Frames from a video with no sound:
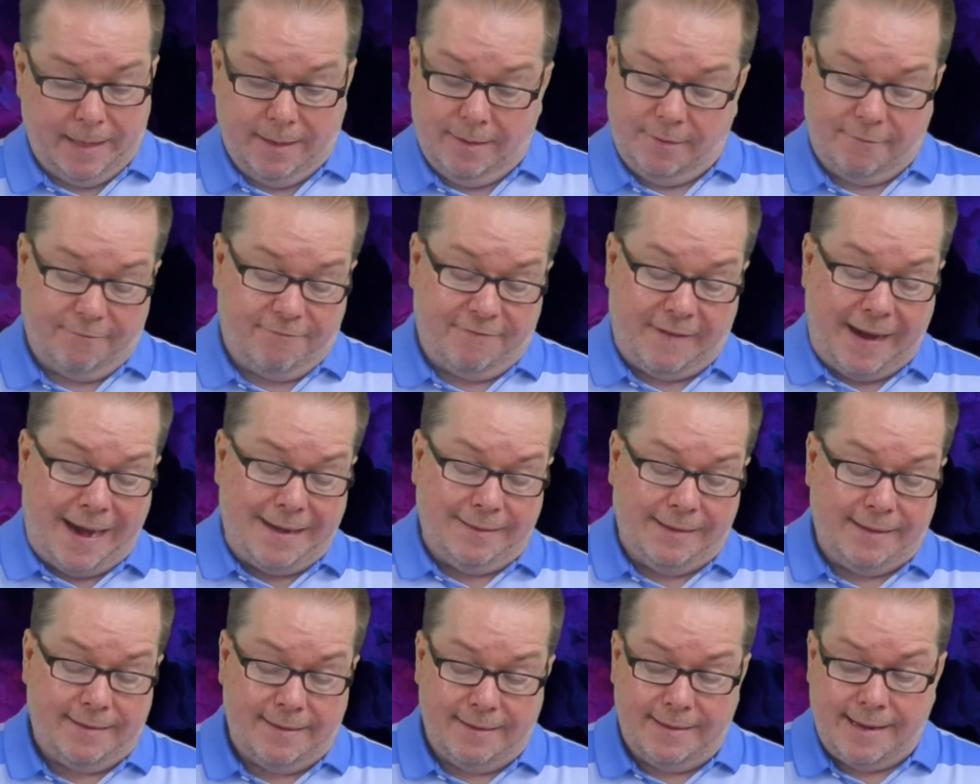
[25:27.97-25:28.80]
And
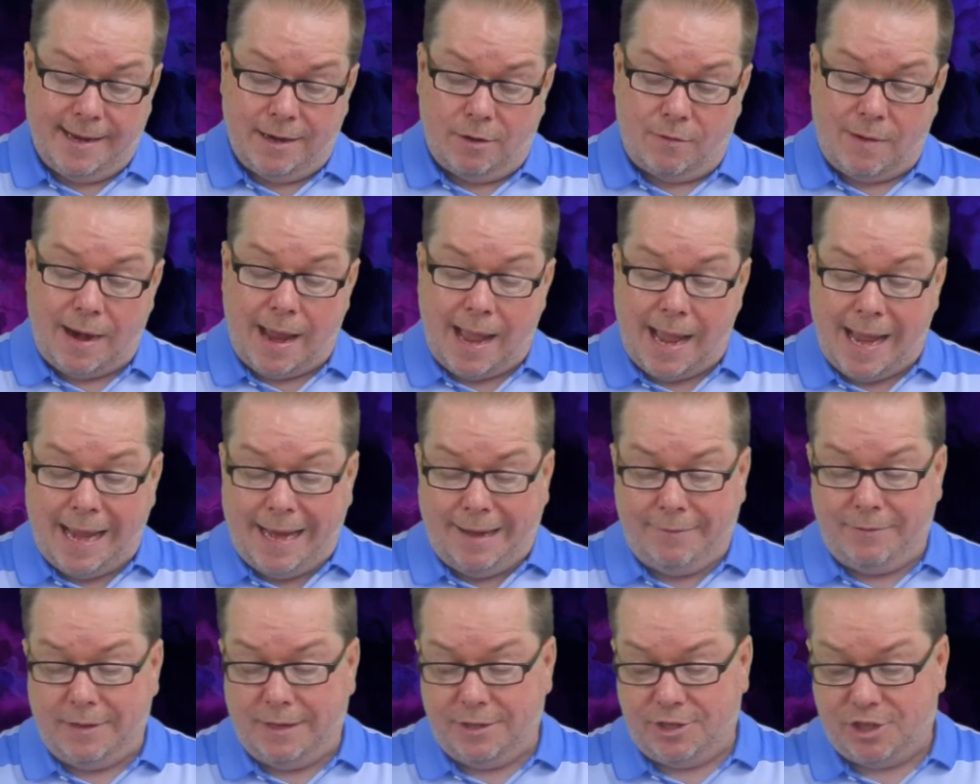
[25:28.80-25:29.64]
finally, the day
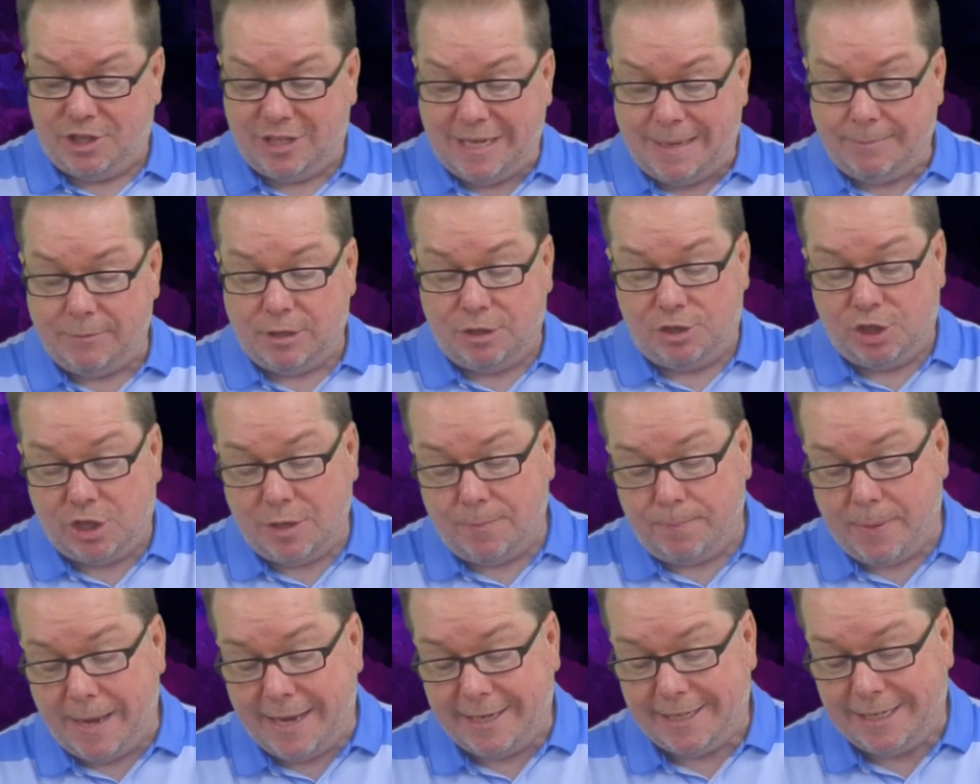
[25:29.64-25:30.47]
arrived, it seemed that
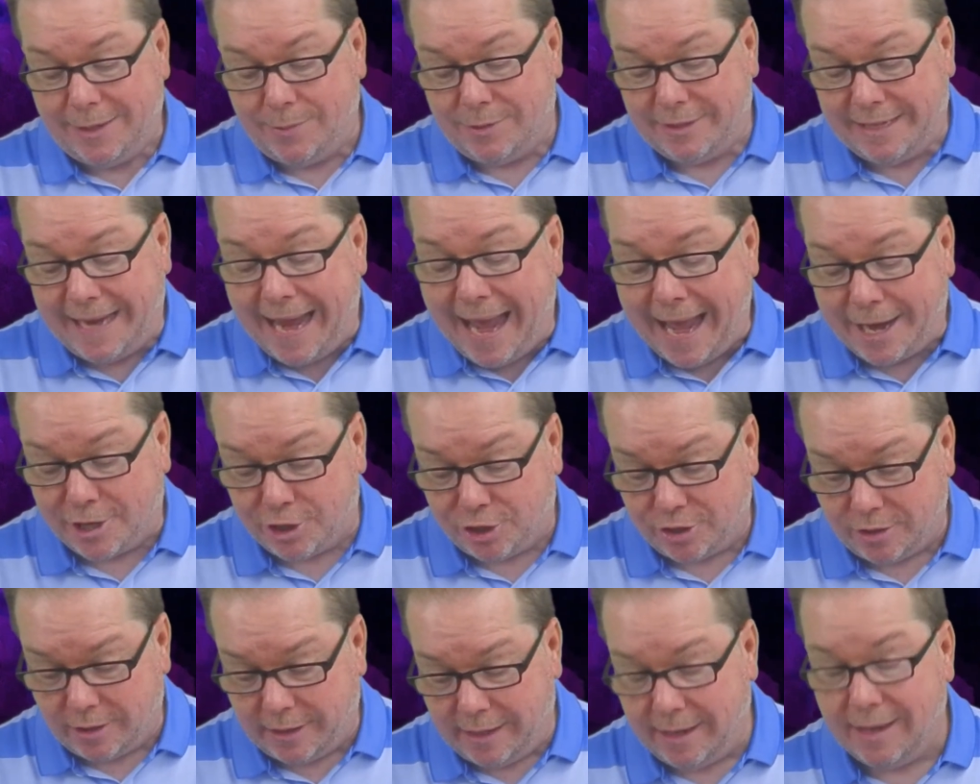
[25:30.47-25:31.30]
chimpanzee was
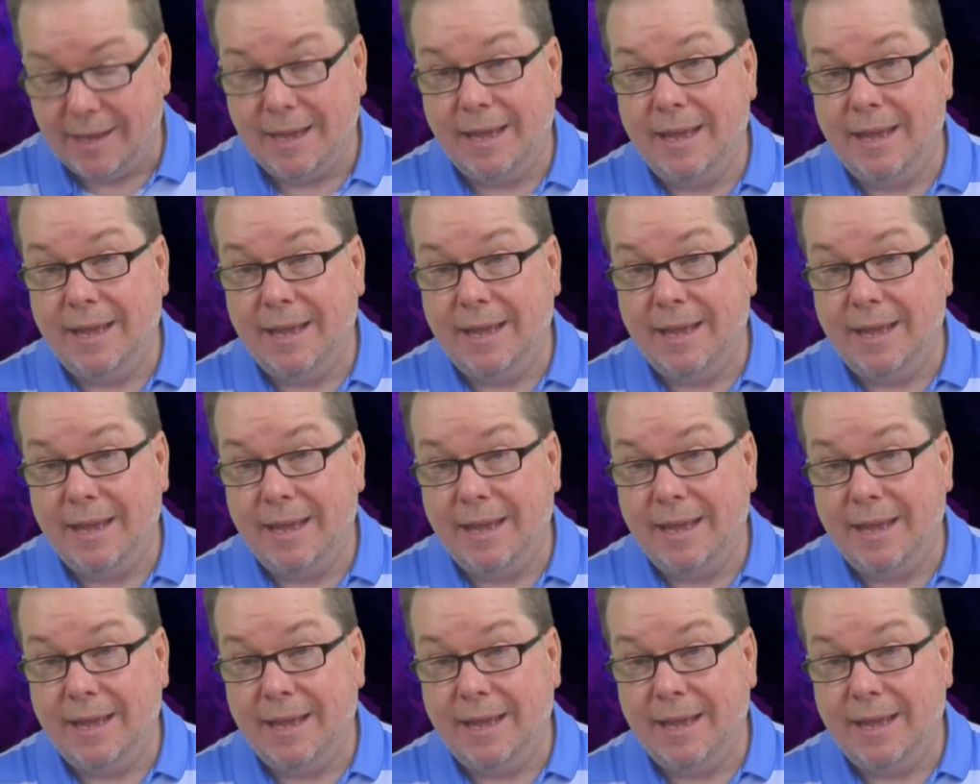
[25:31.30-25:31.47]
actually